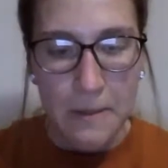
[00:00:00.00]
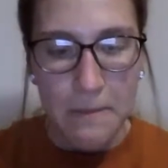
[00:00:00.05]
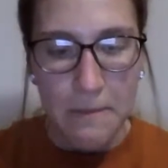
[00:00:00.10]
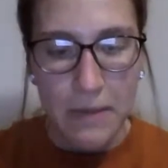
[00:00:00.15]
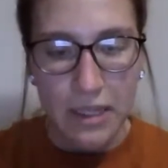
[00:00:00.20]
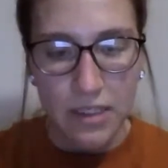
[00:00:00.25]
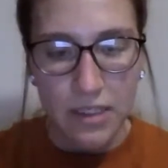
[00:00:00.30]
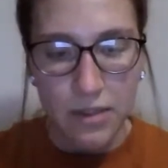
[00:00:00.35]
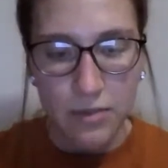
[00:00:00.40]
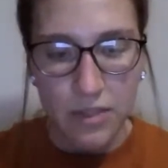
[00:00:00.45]

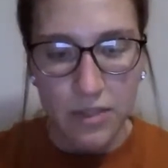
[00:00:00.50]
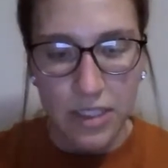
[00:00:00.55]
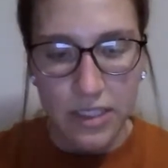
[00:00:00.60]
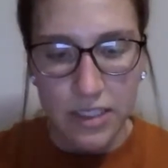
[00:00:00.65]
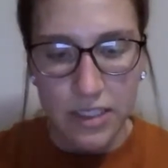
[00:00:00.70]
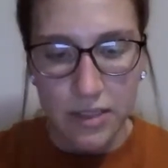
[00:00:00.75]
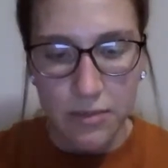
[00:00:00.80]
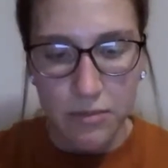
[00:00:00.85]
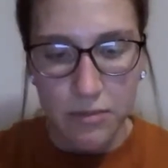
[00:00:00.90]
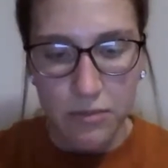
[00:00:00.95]
Malcolm
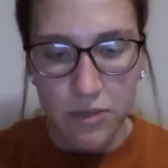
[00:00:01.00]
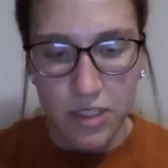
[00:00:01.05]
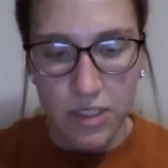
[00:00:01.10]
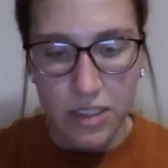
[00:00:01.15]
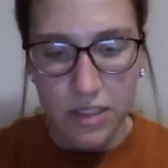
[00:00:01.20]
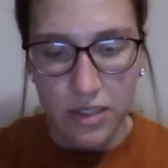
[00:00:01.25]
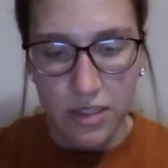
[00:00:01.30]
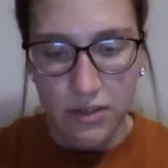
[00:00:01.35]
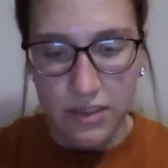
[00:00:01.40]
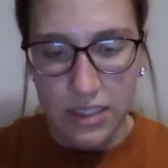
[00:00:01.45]
looked more
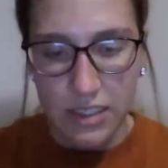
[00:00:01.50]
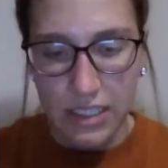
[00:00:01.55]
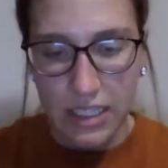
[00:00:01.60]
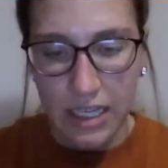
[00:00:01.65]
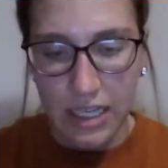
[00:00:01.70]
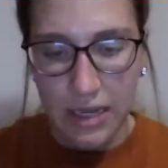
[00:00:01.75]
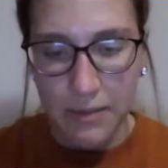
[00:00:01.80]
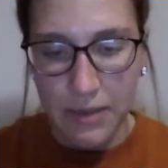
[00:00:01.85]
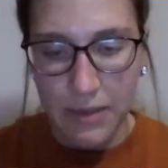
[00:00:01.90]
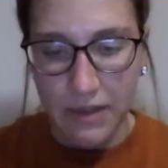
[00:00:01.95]

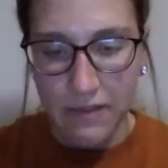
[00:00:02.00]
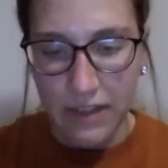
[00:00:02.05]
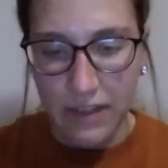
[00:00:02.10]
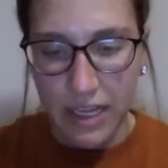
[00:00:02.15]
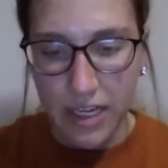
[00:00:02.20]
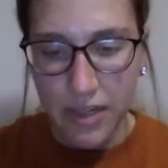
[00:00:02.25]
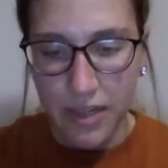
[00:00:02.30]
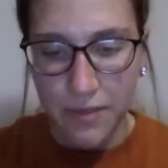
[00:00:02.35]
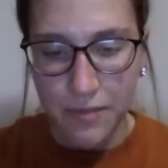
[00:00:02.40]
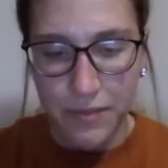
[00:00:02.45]
closely at my
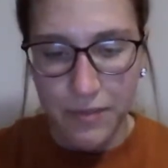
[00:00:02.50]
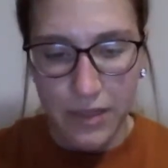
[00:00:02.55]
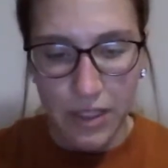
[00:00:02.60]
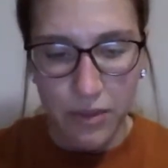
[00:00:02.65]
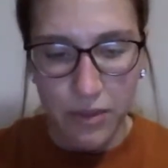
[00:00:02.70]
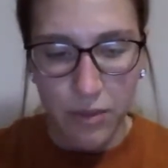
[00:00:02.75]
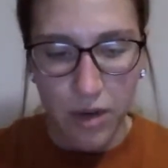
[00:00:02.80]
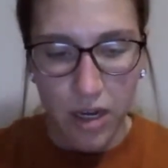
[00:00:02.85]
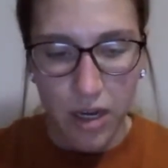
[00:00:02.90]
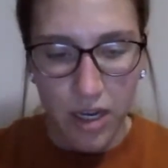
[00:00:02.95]
flyer.
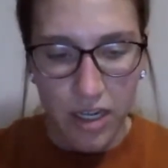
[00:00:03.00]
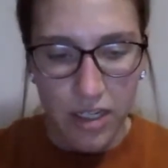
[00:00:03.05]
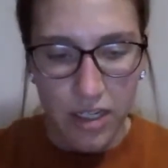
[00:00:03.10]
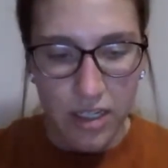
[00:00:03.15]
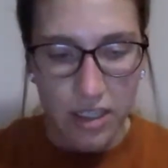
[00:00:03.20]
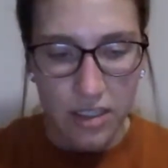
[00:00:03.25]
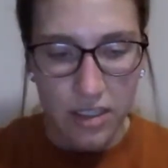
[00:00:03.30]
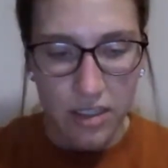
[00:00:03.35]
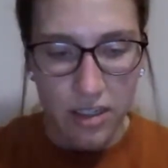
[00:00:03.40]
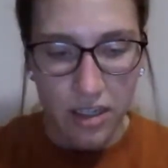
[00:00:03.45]
You
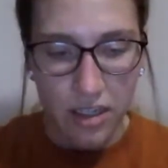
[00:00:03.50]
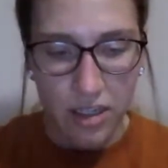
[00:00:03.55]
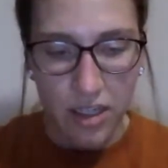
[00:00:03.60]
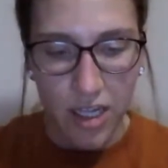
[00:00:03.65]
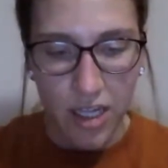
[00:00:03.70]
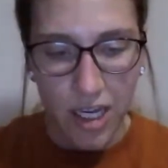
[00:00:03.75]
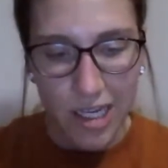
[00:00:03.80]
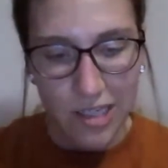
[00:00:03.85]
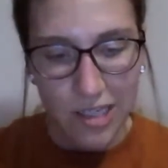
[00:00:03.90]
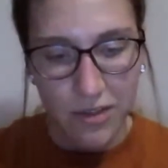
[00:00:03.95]
oughta
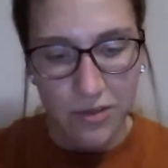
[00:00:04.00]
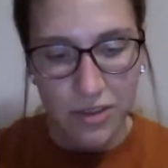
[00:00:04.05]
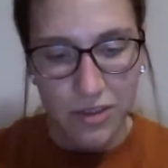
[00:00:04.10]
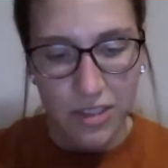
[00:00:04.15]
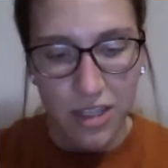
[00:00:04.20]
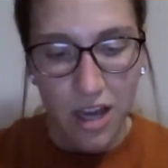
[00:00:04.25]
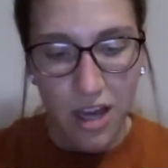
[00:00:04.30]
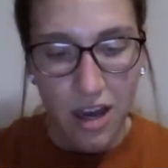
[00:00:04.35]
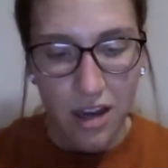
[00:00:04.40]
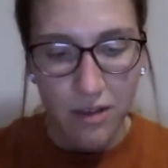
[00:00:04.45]
call Otto's
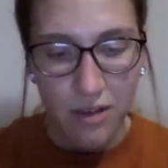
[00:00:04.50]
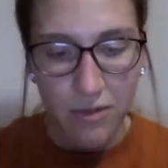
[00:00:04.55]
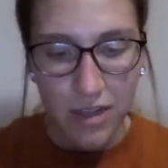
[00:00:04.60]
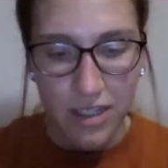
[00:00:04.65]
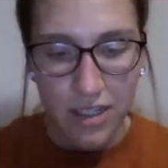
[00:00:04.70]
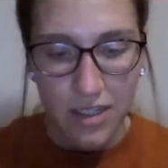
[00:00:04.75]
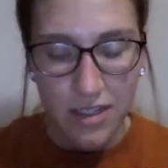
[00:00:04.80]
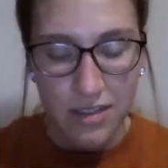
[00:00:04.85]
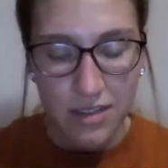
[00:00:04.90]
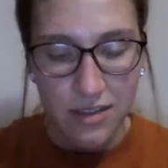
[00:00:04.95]
dog
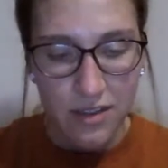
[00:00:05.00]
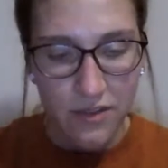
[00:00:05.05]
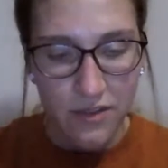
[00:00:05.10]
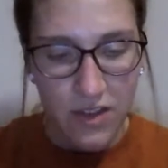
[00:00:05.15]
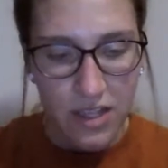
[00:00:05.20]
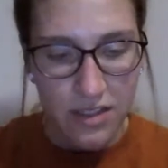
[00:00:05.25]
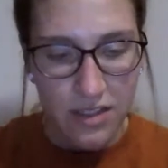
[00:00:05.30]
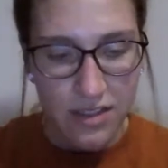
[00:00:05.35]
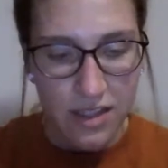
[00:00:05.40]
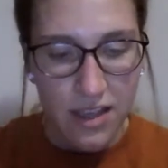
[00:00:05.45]
walking
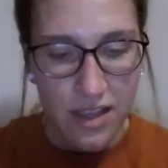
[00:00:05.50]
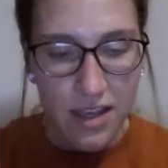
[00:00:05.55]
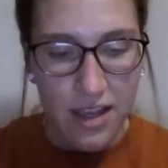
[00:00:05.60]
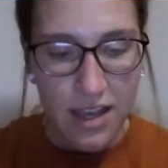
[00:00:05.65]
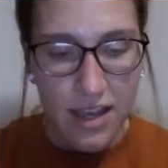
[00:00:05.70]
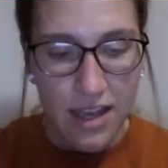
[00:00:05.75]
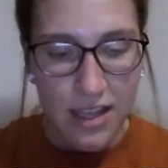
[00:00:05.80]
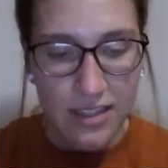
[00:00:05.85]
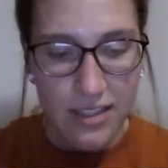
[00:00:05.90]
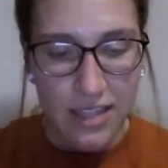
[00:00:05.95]
surface.
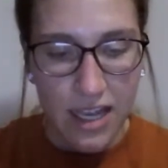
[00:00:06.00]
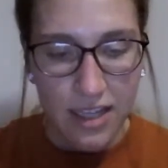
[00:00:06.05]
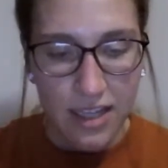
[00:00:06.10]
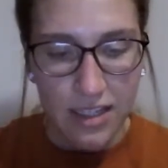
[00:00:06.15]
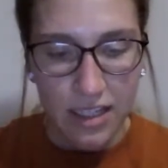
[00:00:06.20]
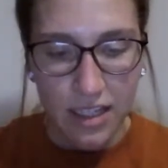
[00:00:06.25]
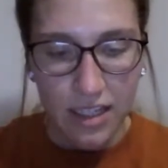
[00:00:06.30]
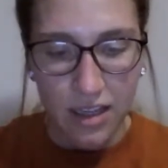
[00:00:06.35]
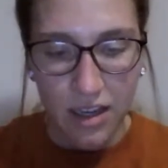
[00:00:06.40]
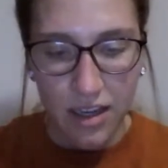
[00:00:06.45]

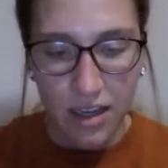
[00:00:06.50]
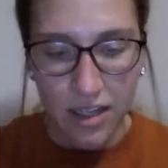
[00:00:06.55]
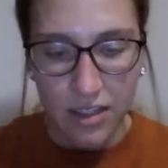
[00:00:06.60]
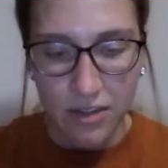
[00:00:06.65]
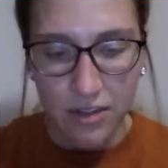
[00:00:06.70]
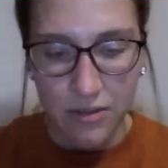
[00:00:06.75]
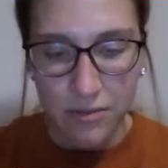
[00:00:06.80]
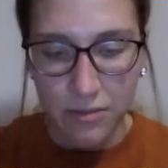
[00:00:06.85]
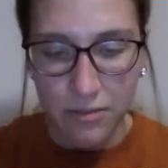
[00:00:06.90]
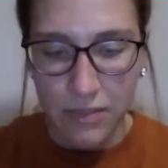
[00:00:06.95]
Exactly.
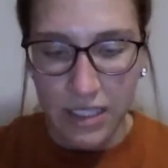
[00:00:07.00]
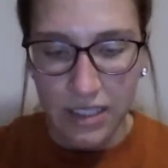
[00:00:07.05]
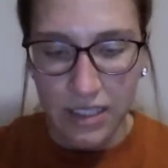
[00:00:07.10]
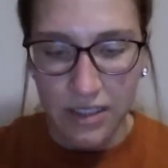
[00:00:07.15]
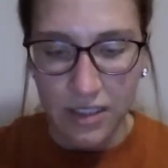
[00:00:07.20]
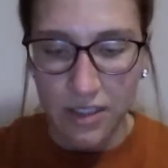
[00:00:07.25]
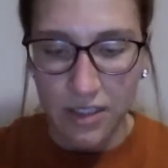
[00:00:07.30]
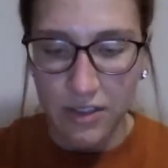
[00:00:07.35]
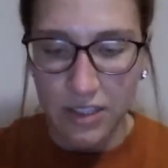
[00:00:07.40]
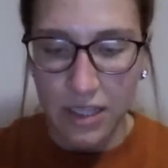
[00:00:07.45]
Otto,
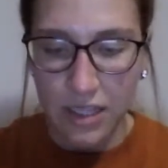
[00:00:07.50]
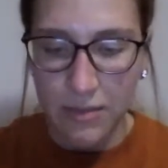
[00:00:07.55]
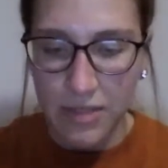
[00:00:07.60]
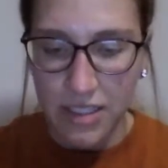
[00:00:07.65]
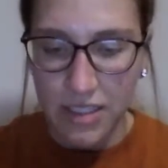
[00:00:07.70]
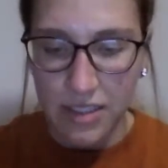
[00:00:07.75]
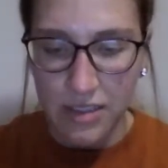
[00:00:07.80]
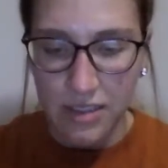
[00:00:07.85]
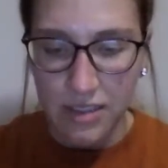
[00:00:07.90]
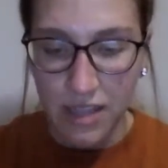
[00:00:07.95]
me. Your name
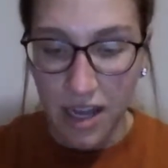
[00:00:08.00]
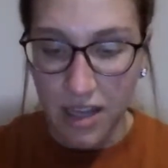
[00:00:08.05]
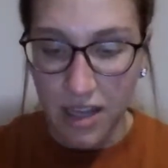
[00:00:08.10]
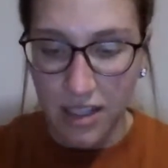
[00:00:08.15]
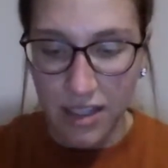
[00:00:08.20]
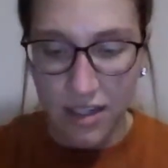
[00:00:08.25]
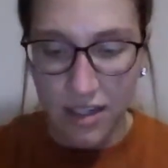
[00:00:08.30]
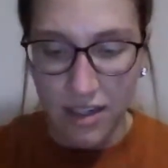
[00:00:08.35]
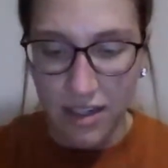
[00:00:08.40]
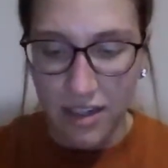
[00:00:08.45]
is not
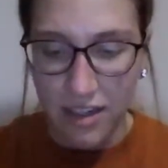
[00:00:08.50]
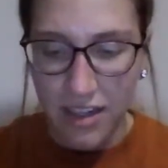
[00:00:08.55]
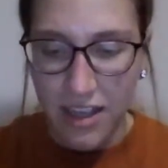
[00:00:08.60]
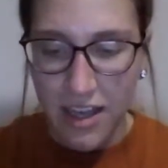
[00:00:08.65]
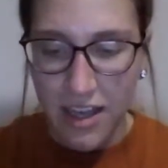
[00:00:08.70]
here.